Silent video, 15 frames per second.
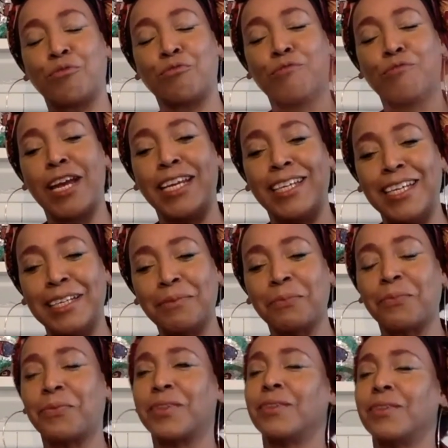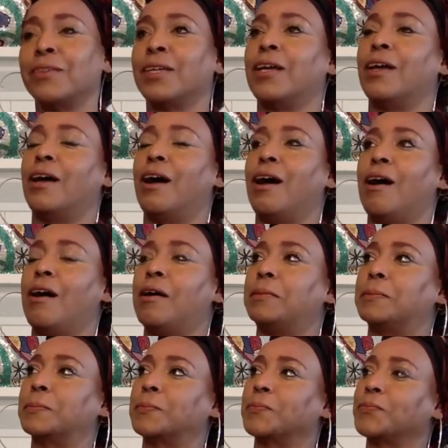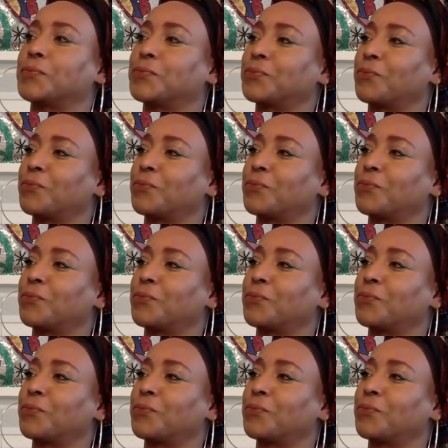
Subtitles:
It was raining. I